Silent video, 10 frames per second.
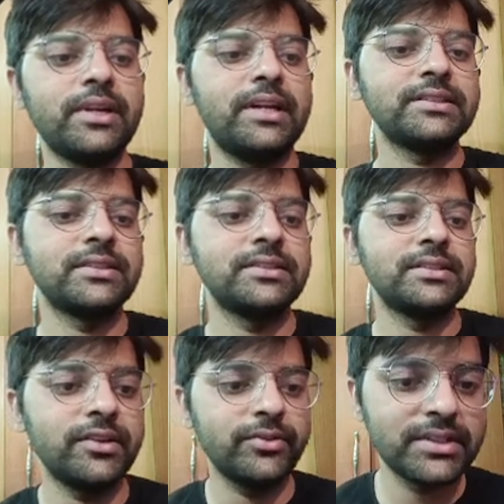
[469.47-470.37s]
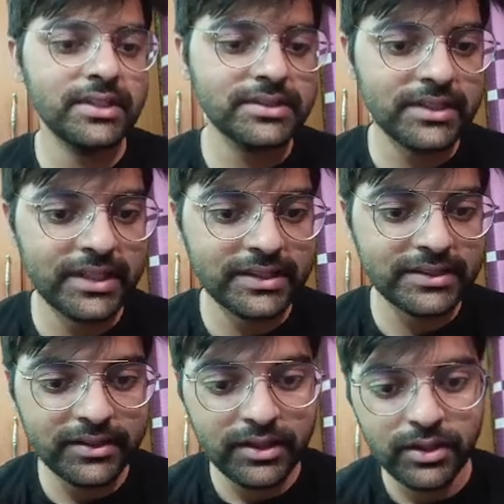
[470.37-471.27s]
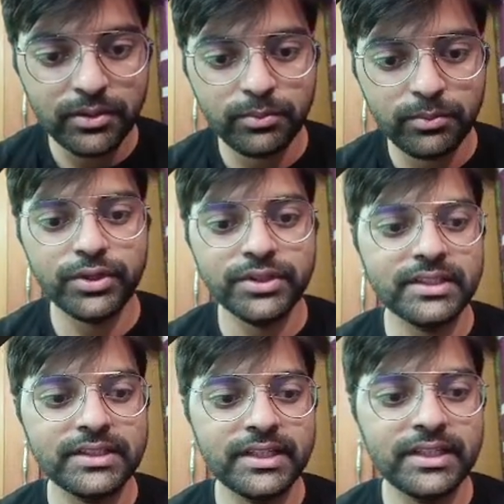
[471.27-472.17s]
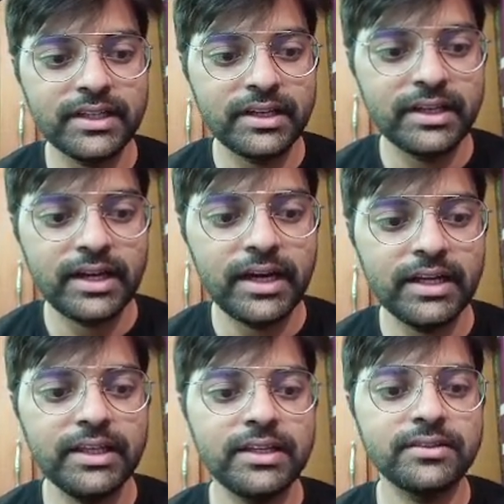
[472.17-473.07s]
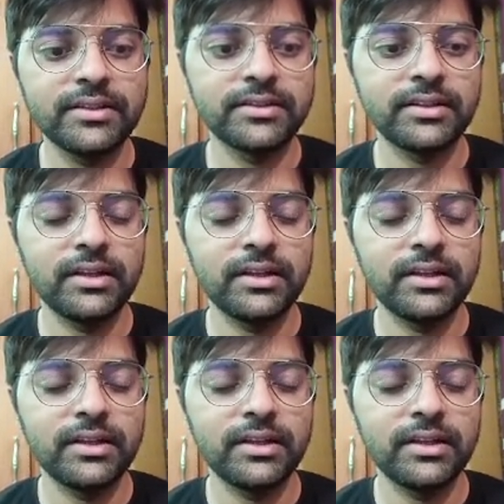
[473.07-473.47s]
Let's consider this 6. Let's say Boris has 8 and he has 6.